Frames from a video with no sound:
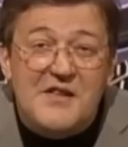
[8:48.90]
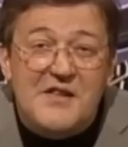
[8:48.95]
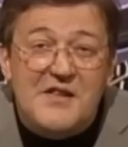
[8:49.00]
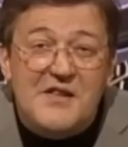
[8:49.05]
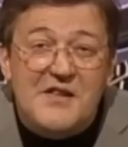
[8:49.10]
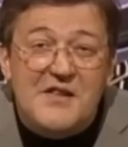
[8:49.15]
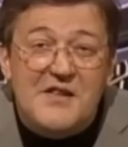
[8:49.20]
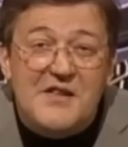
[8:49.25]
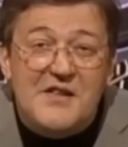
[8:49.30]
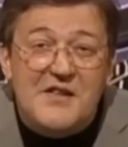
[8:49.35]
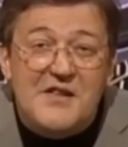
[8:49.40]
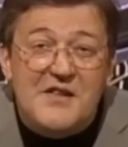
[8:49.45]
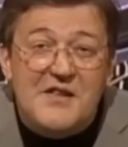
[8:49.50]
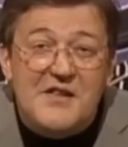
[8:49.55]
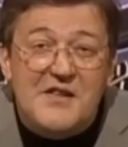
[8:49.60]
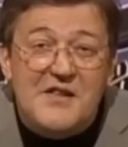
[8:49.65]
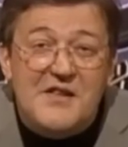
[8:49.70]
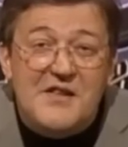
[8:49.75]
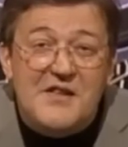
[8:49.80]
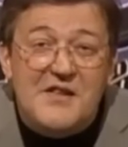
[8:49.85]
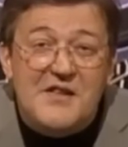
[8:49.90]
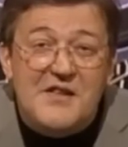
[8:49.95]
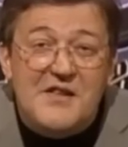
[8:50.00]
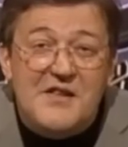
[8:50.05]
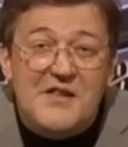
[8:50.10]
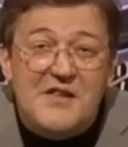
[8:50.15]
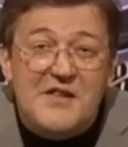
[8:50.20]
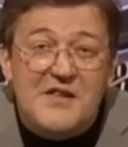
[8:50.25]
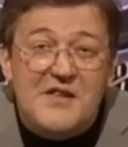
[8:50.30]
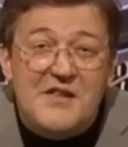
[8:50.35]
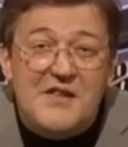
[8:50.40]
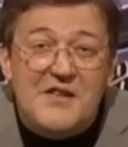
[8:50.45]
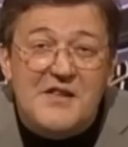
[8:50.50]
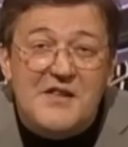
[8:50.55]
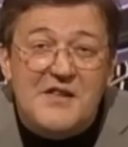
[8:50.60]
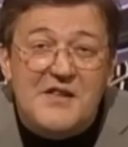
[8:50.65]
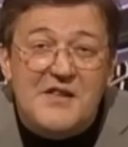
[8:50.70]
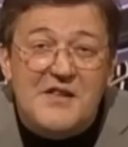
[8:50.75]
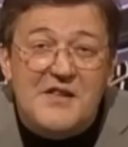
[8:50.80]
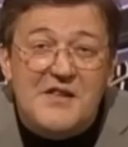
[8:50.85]

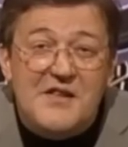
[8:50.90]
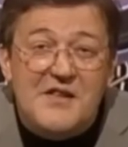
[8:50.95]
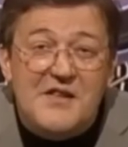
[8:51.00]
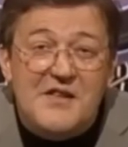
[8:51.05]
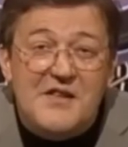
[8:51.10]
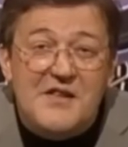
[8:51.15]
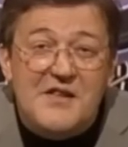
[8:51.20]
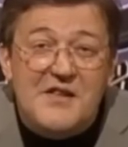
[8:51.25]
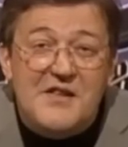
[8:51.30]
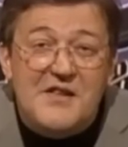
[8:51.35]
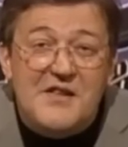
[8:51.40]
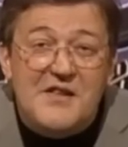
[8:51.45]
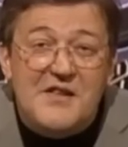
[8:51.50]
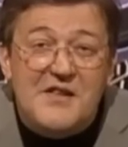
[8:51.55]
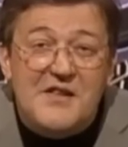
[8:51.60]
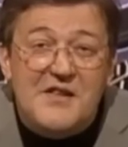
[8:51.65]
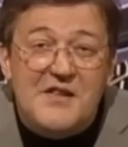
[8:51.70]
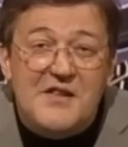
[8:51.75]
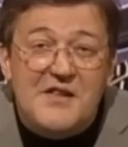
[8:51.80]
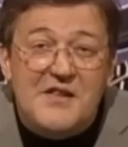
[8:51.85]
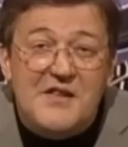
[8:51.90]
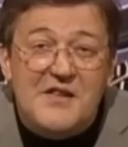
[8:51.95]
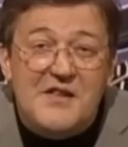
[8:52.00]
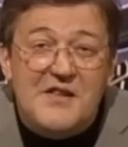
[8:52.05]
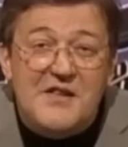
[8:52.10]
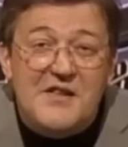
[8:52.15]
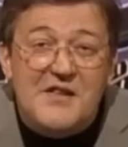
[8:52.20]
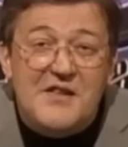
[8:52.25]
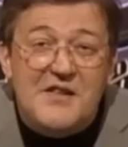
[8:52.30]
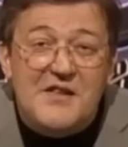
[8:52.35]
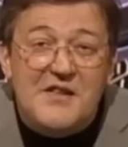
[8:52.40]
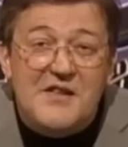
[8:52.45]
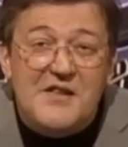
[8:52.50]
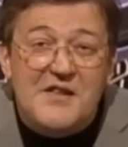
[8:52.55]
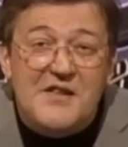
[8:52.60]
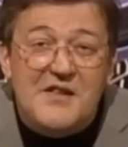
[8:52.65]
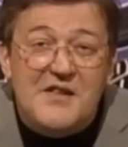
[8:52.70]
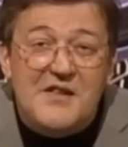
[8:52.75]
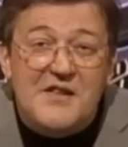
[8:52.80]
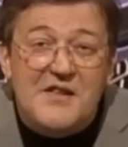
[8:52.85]

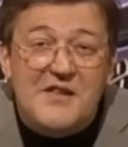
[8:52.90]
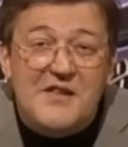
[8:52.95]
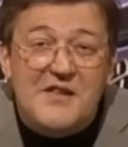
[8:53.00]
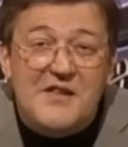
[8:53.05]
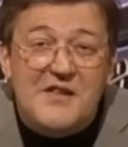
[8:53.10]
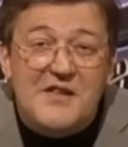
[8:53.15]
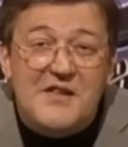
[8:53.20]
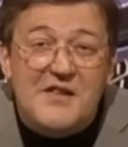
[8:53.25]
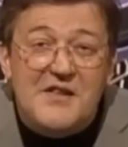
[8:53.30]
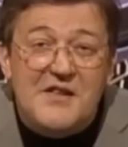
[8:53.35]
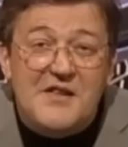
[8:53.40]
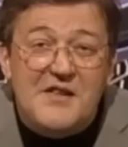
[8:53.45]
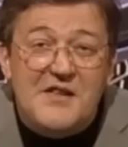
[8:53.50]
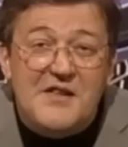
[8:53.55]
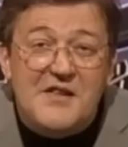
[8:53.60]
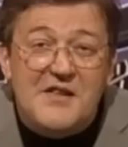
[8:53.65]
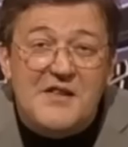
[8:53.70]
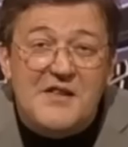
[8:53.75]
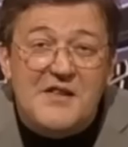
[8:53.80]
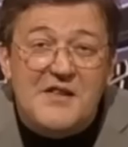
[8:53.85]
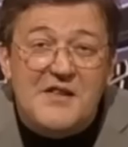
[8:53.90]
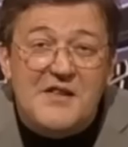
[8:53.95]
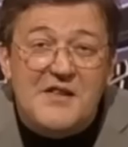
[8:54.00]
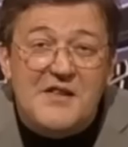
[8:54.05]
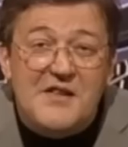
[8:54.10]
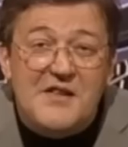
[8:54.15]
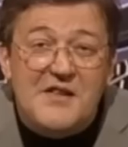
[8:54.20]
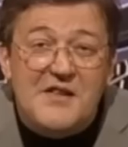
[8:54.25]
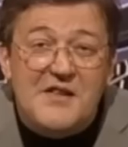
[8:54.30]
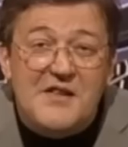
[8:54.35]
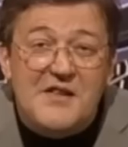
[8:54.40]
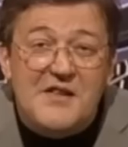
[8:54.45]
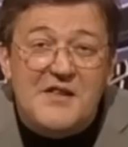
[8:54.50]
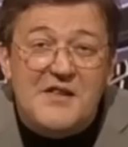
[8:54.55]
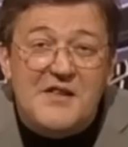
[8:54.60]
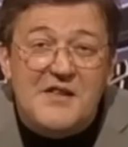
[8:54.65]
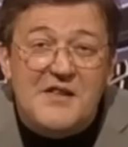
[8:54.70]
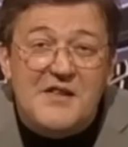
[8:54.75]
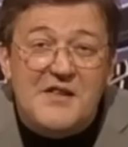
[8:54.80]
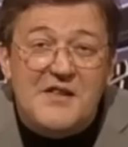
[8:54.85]

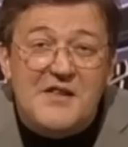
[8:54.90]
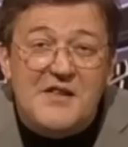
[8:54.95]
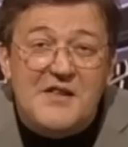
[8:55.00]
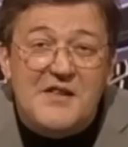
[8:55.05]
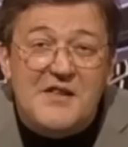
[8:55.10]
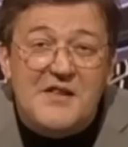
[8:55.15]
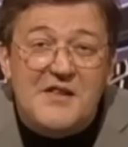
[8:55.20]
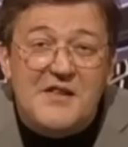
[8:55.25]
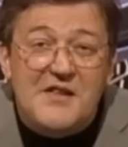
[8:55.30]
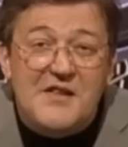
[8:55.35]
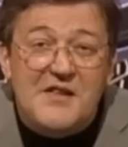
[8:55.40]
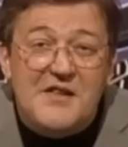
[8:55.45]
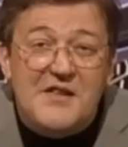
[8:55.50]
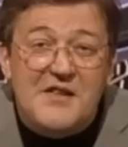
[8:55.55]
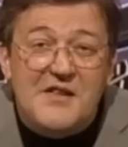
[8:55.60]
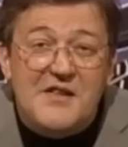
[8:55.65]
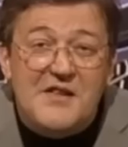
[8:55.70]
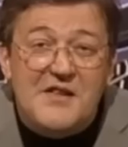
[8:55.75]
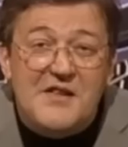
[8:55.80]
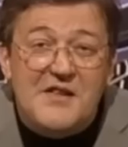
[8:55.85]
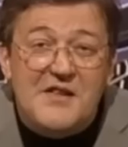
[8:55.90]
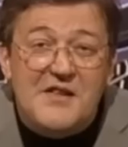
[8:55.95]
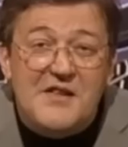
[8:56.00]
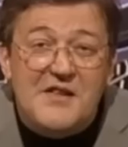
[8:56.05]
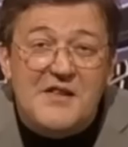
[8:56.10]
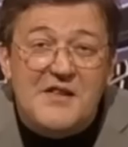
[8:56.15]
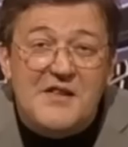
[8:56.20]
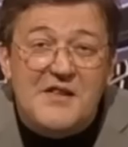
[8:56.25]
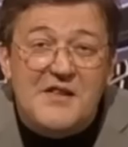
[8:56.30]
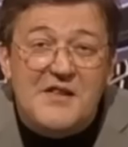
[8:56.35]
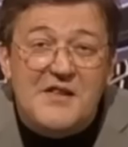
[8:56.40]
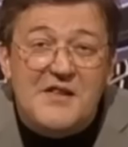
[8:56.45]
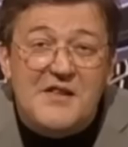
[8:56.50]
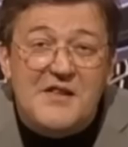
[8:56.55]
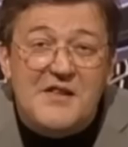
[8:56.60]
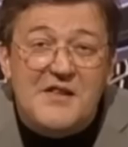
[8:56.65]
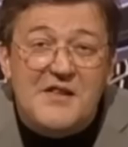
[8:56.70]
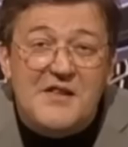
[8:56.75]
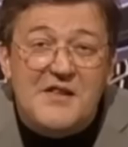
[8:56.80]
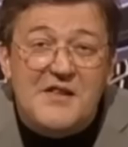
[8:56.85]
No words are spoken by the person on screen.